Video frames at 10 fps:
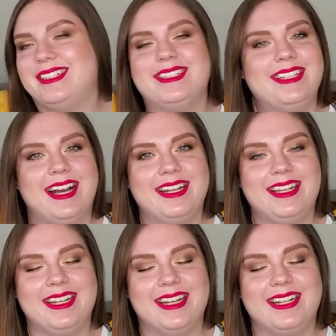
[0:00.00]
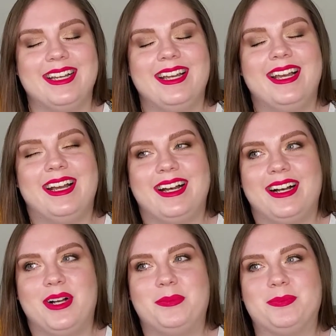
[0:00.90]
not eating.
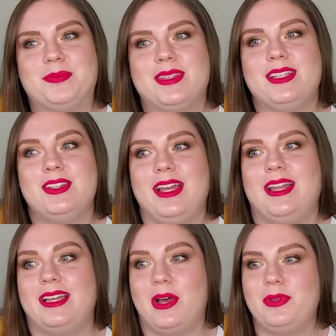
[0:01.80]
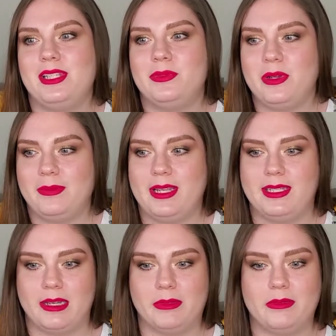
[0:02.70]
That was what my
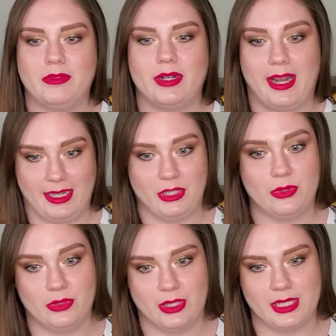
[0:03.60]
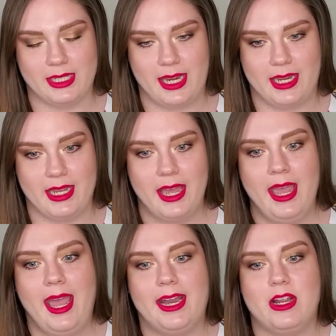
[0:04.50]
summer before high school looked like.
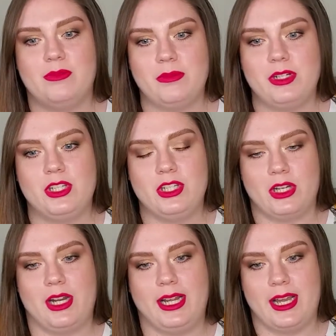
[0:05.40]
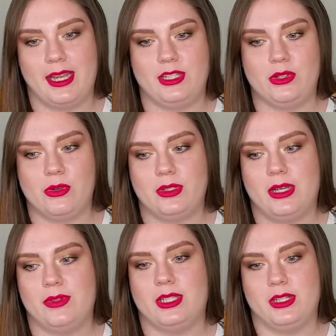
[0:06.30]
And I remember starting high school and I
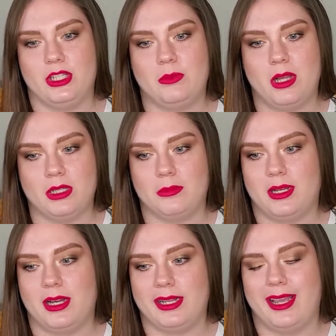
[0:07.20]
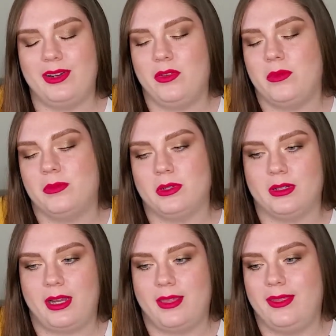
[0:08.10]
was in a smaller body. I don't remember,
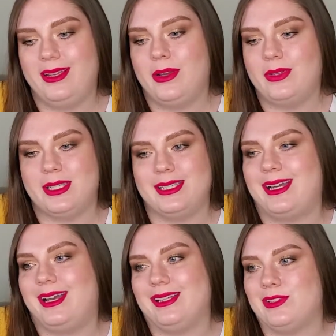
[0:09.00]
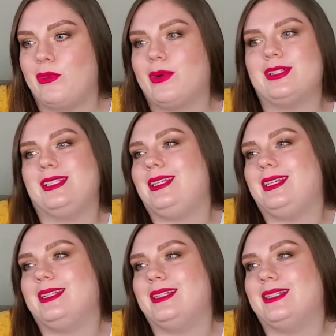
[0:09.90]
I think I was a size
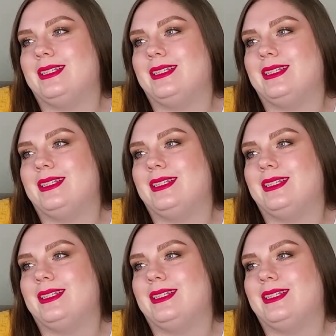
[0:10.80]
14